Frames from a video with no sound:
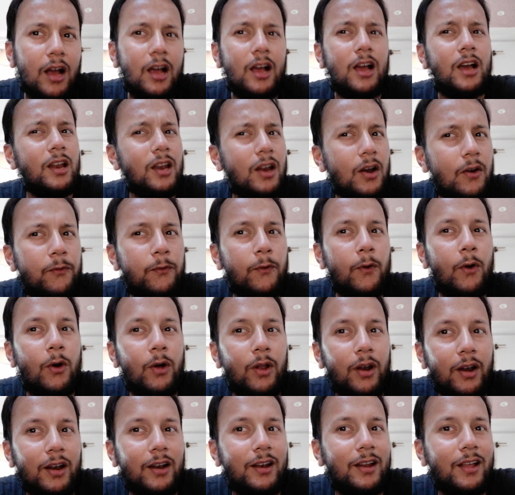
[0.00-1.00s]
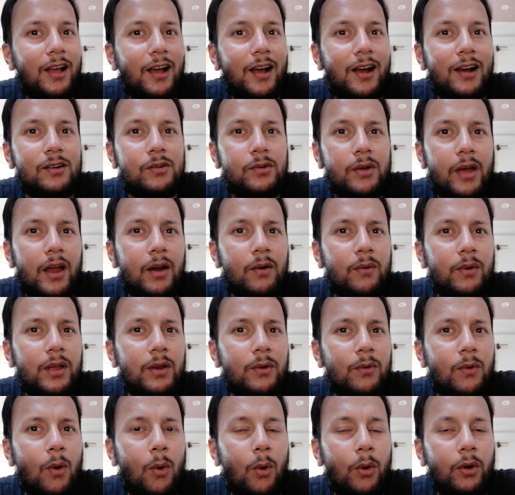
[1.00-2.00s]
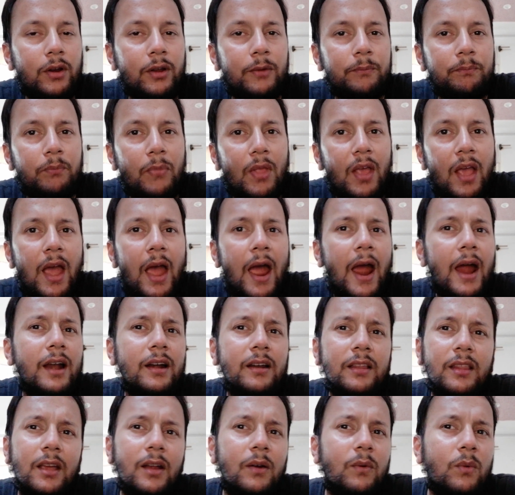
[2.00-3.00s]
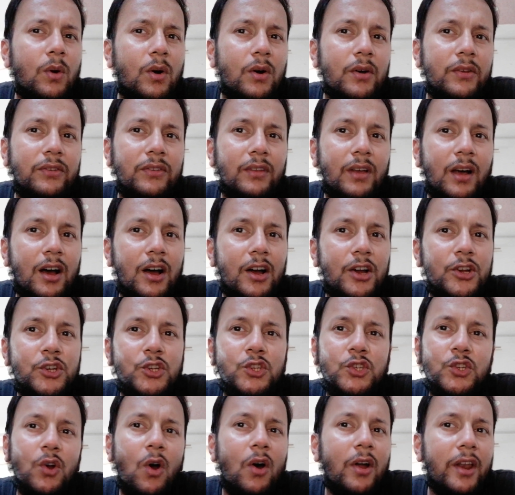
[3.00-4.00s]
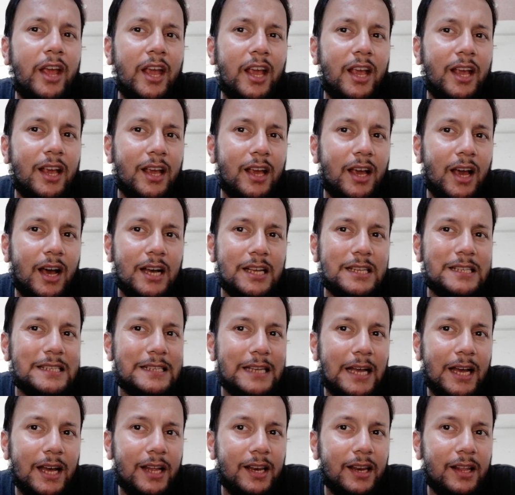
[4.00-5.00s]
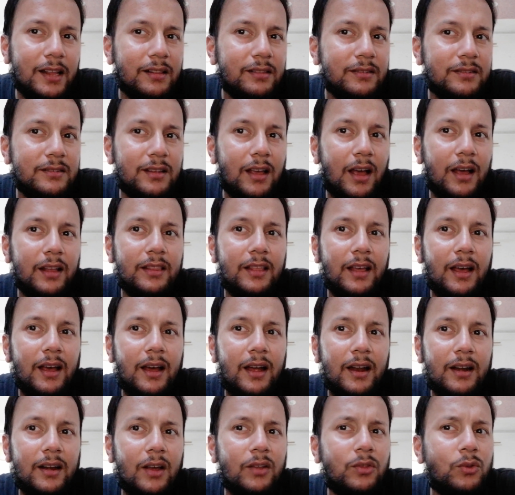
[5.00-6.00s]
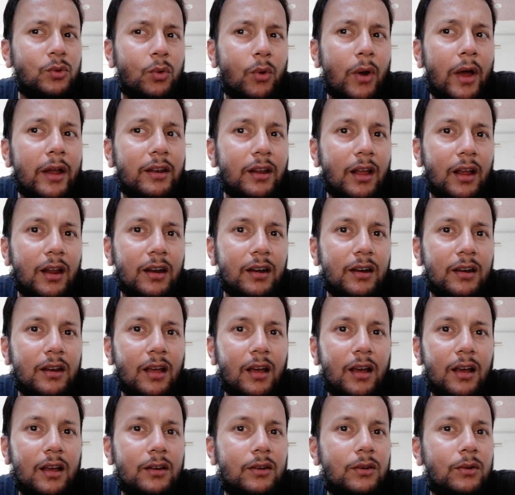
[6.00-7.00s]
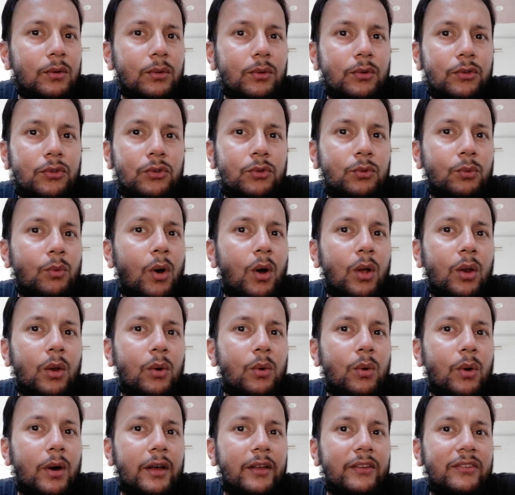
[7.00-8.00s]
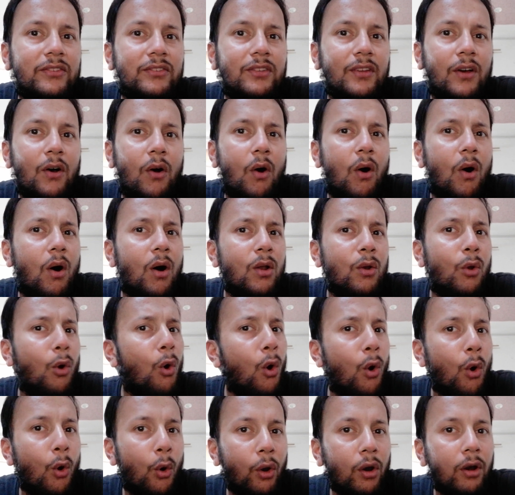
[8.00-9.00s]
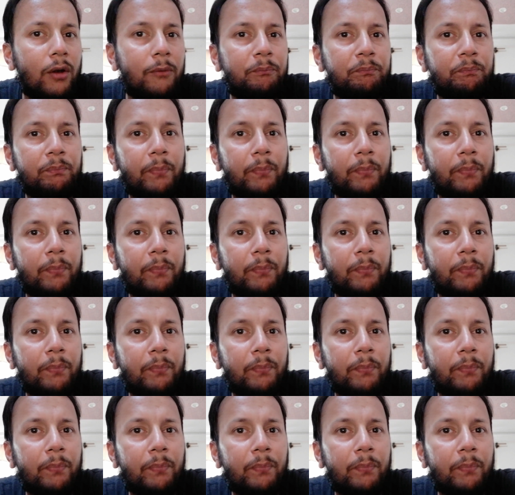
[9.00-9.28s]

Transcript: "Colourful," Harry wrote, and there was a yawning silence that threatened to swallow us all whole.